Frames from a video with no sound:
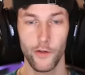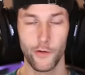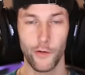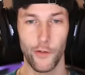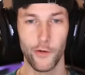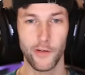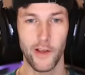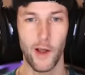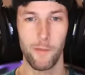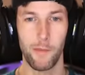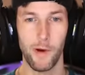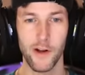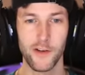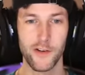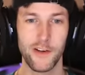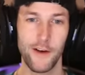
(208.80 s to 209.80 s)
So there's like a
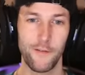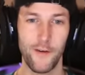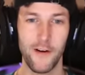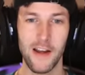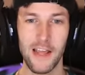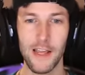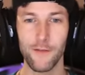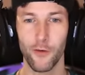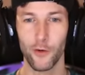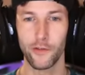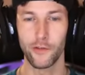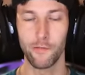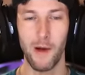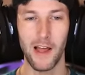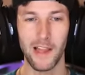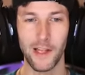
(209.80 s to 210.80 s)
bunch of different evil
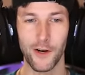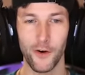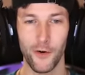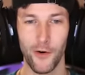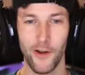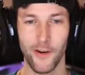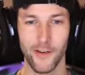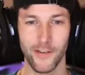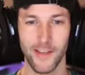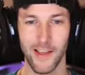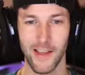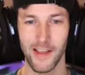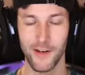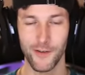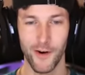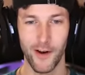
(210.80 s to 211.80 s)
smiling critters
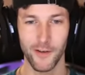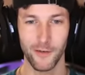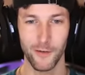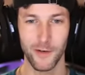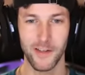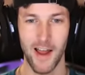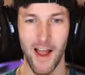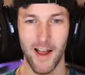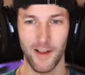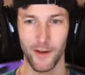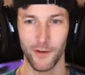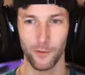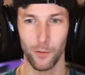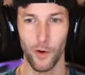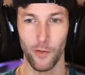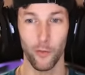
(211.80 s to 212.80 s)
that he tries to attack
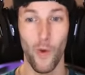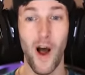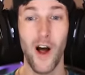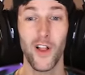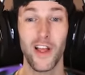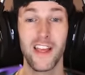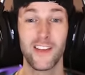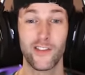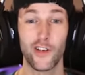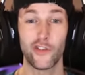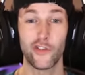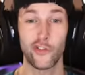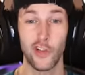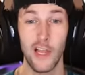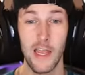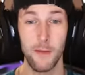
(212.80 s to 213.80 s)
us with while he's
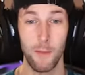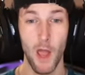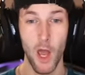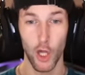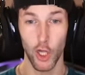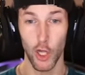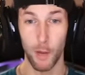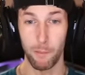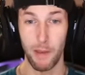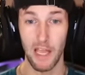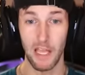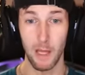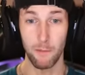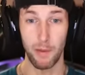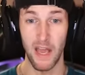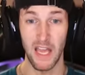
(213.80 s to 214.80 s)
asleep. Look at
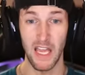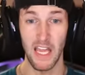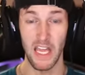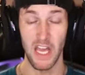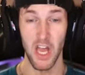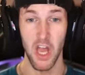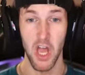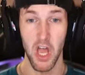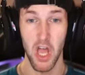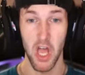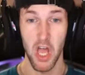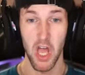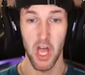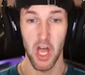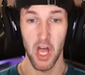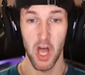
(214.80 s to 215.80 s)
Picky Piggy.
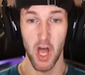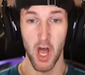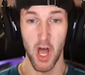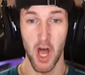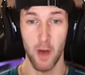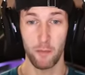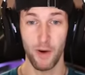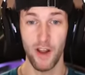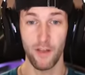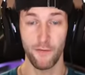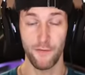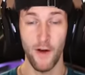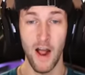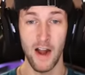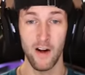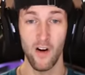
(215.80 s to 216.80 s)
Oh, breathe
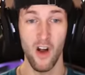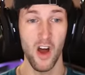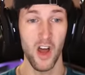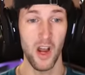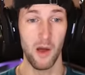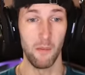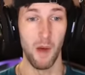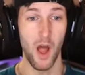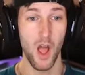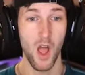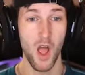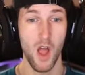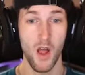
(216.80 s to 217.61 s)
fire on him.